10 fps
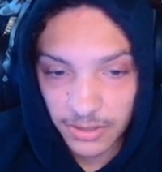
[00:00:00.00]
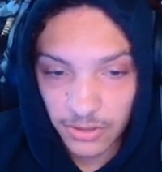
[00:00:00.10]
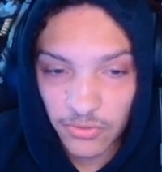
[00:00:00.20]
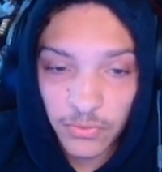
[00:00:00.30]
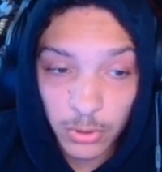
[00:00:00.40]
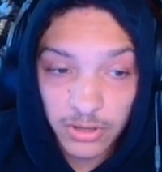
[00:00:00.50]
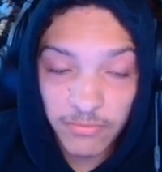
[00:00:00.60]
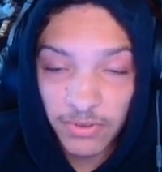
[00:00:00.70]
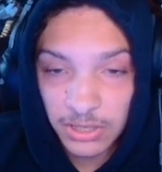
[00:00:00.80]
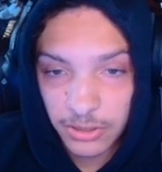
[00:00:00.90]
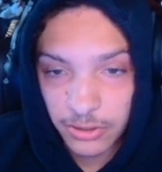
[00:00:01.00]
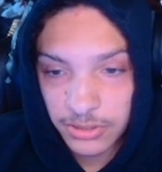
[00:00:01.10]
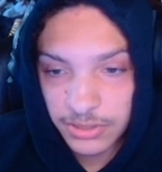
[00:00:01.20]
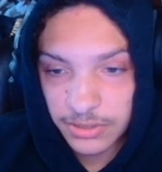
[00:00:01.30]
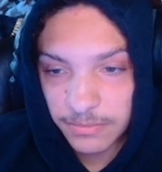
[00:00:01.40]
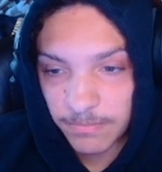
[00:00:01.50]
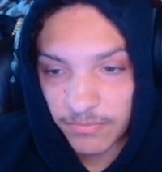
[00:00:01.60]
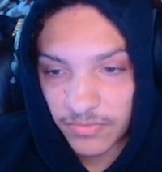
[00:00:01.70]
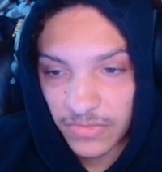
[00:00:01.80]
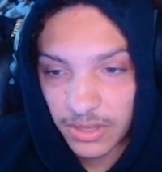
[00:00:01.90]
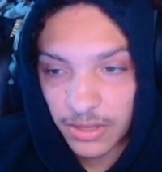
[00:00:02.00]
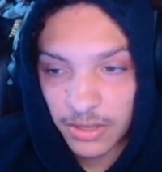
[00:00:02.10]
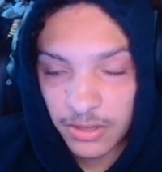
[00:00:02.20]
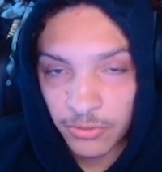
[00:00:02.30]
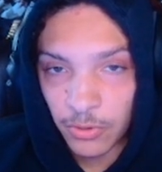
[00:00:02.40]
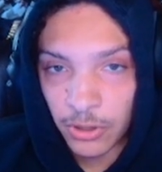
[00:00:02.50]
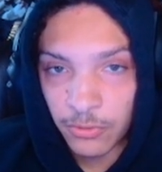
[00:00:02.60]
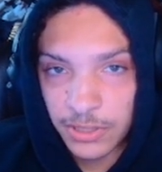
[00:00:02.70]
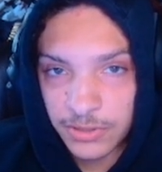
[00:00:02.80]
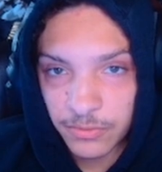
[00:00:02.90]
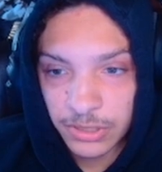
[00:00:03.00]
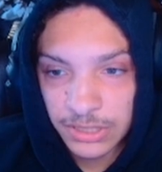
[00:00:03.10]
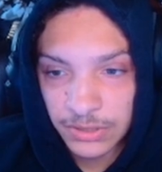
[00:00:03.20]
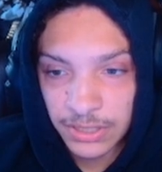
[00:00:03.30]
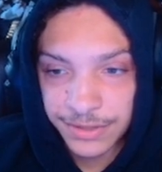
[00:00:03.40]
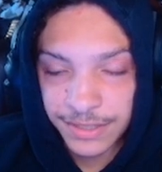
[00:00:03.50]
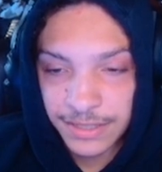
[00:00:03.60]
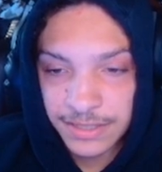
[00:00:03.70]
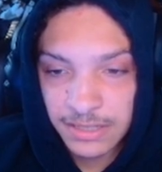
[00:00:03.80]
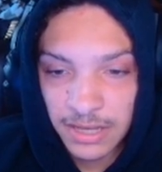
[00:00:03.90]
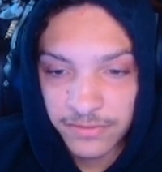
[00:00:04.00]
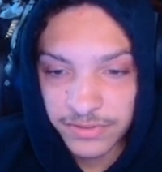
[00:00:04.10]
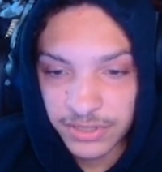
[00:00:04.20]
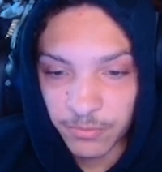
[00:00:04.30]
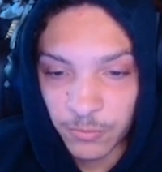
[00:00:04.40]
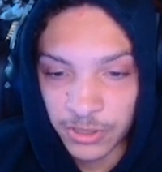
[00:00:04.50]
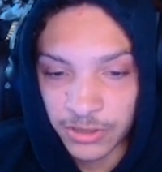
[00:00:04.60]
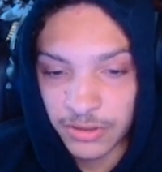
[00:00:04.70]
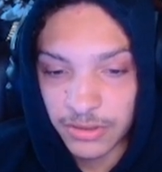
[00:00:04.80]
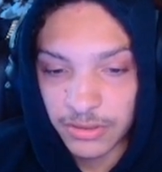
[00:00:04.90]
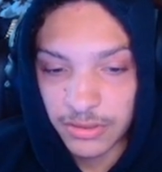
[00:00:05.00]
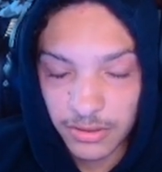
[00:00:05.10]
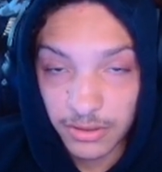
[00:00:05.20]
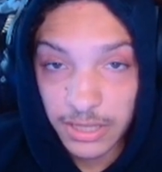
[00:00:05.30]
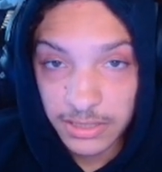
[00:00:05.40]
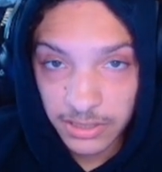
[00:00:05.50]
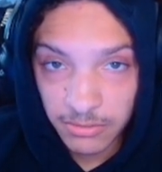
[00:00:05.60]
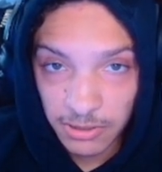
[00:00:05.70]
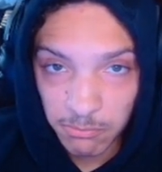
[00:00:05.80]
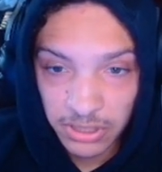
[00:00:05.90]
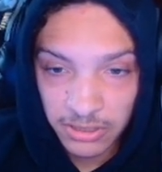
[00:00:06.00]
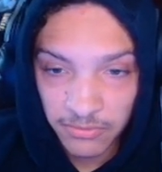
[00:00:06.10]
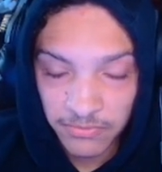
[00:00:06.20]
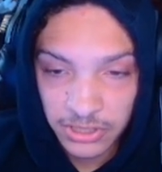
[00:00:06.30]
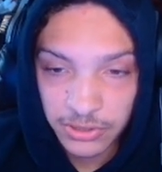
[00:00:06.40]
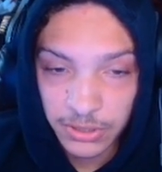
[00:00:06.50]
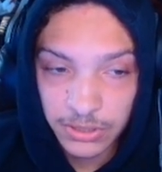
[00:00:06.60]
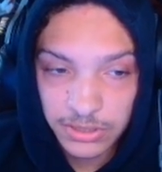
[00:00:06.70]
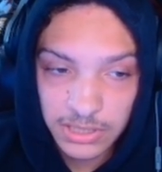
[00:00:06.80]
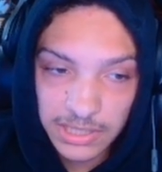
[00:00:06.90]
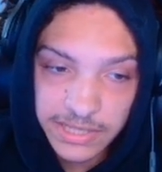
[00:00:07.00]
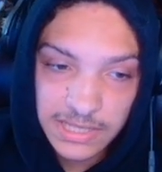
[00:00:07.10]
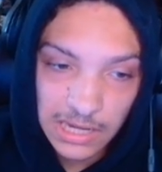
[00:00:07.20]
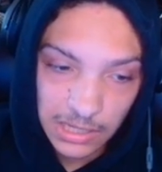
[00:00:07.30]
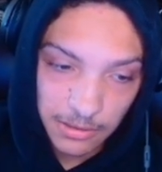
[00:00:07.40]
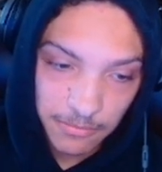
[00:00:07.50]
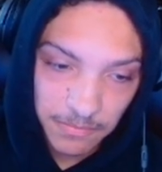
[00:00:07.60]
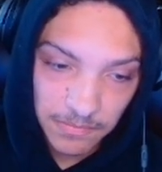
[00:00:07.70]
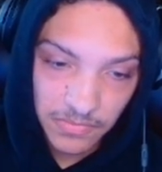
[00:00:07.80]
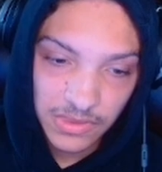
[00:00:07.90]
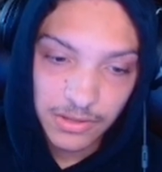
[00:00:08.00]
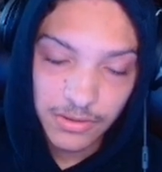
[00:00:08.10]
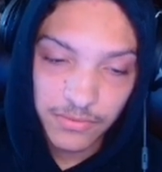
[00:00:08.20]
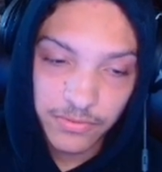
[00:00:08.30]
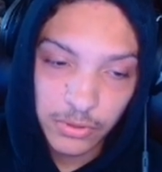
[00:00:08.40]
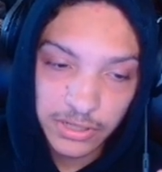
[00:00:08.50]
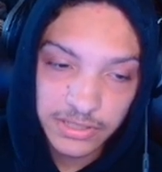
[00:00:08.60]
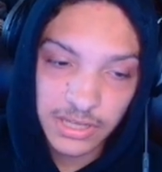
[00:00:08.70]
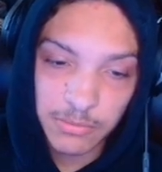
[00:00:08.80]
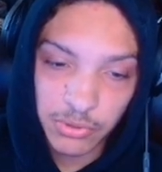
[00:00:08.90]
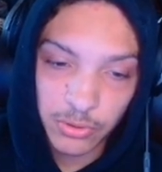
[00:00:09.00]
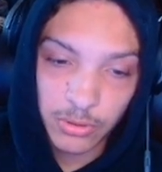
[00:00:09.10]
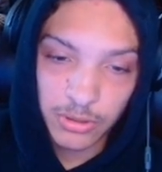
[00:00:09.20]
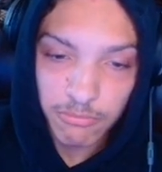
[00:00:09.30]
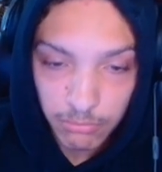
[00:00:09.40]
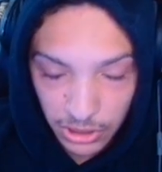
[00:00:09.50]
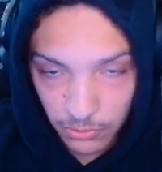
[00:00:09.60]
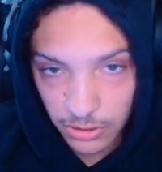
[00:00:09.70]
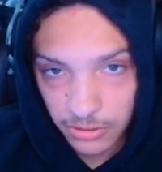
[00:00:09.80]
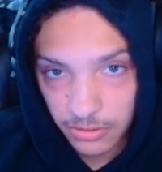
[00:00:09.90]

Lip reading: For defenders, you always want to at least have someone that's going to be beneficial to the site. For example, Mira.